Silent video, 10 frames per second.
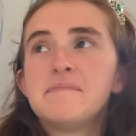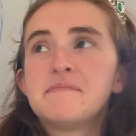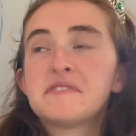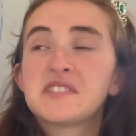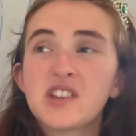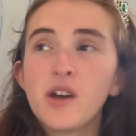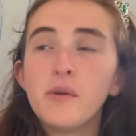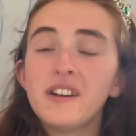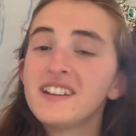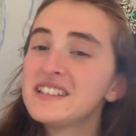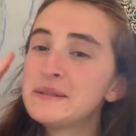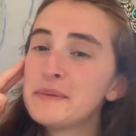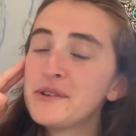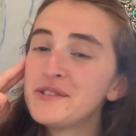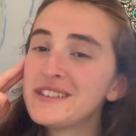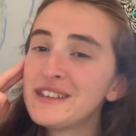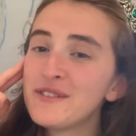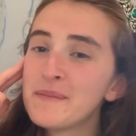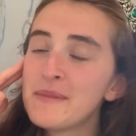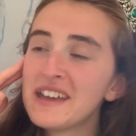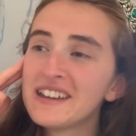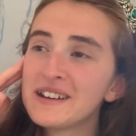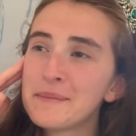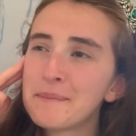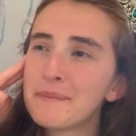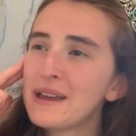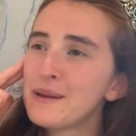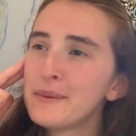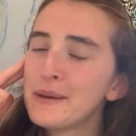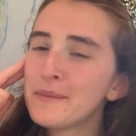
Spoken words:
sewing, I suppose, even making a baby,